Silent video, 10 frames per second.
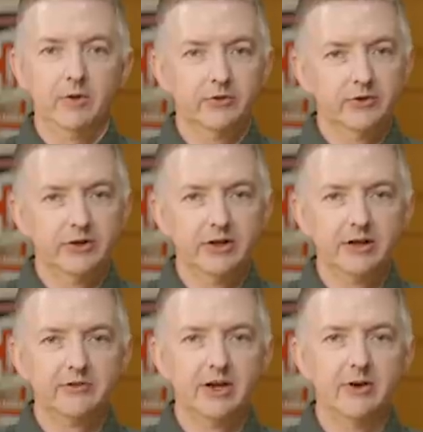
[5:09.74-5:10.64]
We'll see you
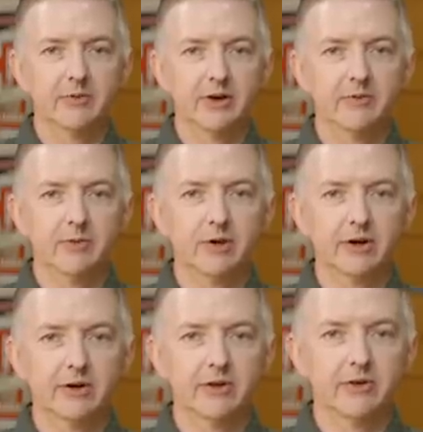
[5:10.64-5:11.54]
next time whenever we
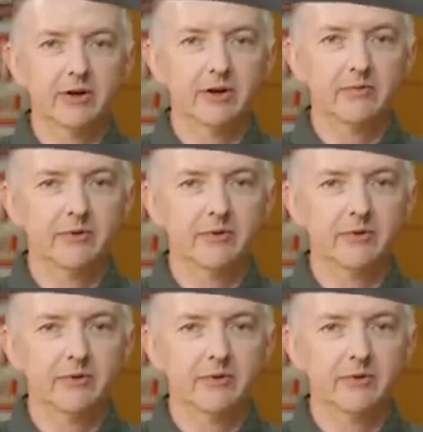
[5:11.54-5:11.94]
bring another gun